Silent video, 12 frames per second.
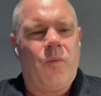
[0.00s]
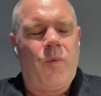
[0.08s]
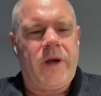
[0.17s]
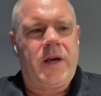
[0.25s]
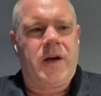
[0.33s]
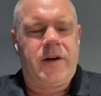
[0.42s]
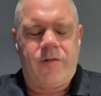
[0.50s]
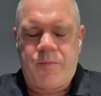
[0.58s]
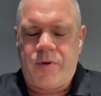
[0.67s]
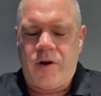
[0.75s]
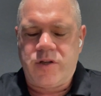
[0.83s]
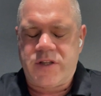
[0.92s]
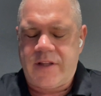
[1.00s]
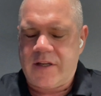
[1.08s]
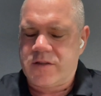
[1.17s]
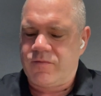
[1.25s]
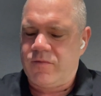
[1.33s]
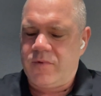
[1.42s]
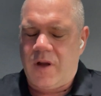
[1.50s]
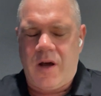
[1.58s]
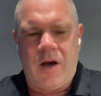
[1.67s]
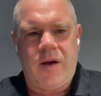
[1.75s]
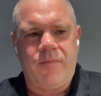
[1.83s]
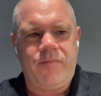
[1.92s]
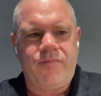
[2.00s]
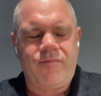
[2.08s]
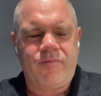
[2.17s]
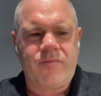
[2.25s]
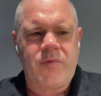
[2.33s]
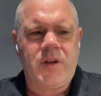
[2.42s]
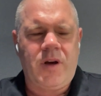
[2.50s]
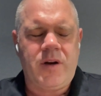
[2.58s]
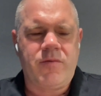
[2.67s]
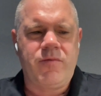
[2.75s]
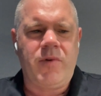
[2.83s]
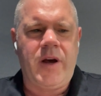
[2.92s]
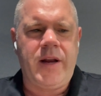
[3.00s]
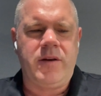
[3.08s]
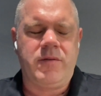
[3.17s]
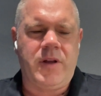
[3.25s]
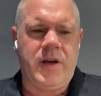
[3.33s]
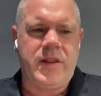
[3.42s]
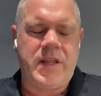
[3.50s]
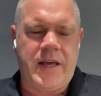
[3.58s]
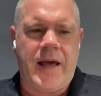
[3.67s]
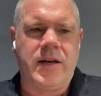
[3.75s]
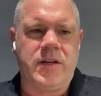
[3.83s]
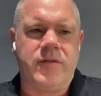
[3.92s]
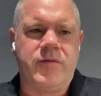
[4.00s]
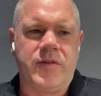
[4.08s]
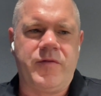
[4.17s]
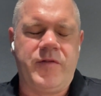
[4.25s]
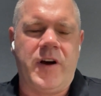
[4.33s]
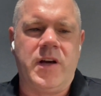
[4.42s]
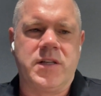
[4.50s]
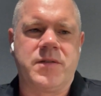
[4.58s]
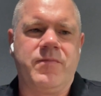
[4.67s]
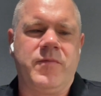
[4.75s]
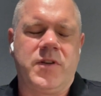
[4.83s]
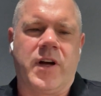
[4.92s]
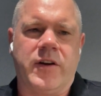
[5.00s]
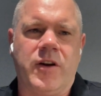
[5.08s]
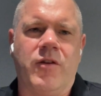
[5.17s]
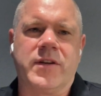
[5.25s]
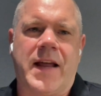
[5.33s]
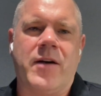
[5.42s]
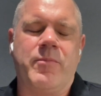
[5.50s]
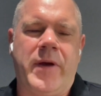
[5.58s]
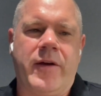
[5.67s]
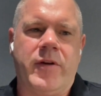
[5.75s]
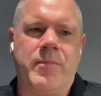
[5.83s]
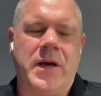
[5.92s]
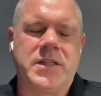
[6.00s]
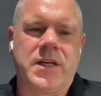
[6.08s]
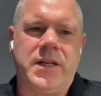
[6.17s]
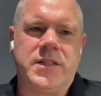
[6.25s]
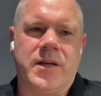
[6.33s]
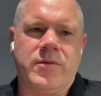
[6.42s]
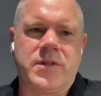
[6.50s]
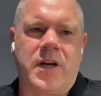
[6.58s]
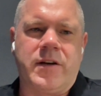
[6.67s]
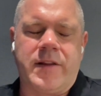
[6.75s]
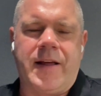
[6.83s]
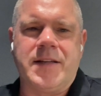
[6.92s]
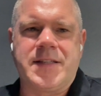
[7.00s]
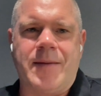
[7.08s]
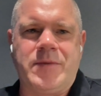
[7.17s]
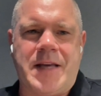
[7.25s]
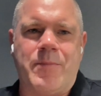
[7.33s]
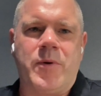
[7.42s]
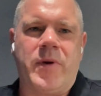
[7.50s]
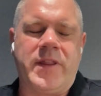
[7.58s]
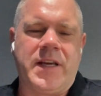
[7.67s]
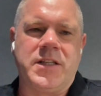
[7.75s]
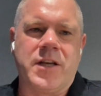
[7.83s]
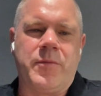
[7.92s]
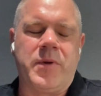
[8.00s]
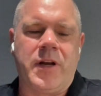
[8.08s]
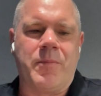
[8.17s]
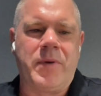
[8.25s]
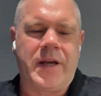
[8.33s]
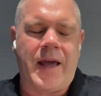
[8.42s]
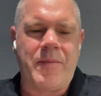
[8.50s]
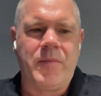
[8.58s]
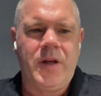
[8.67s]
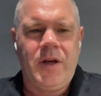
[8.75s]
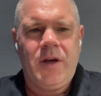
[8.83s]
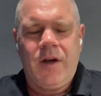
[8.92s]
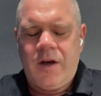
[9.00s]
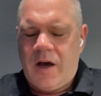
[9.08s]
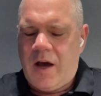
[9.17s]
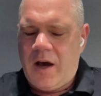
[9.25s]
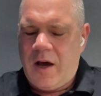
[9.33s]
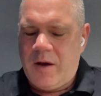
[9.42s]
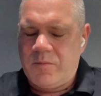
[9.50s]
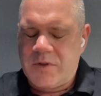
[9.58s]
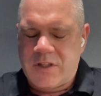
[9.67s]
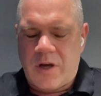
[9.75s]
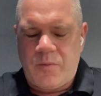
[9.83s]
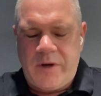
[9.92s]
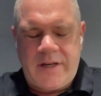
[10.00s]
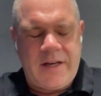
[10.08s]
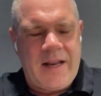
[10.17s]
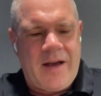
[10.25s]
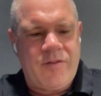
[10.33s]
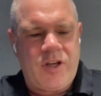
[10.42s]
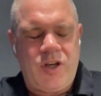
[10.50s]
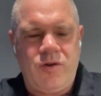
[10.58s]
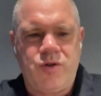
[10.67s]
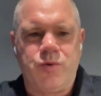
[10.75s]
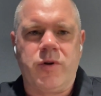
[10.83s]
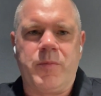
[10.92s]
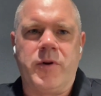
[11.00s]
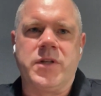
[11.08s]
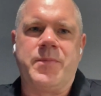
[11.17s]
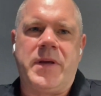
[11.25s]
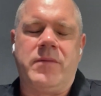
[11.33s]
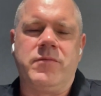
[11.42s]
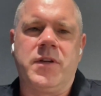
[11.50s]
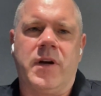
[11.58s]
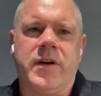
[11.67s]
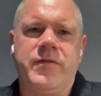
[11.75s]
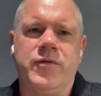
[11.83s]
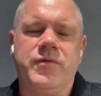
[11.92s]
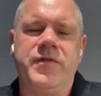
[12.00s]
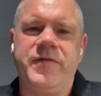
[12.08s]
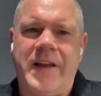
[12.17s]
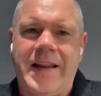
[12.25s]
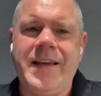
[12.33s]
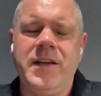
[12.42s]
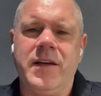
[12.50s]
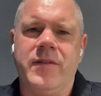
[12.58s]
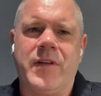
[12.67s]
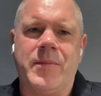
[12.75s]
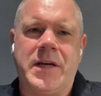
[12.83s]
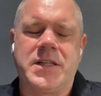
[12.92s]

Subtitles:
we kind of approached this kind of right at the end of the first kind of lockdown period, basically. So it was kind of like September when things opened up again. So we didn't have a huge order book to be kind of fulfilling, if that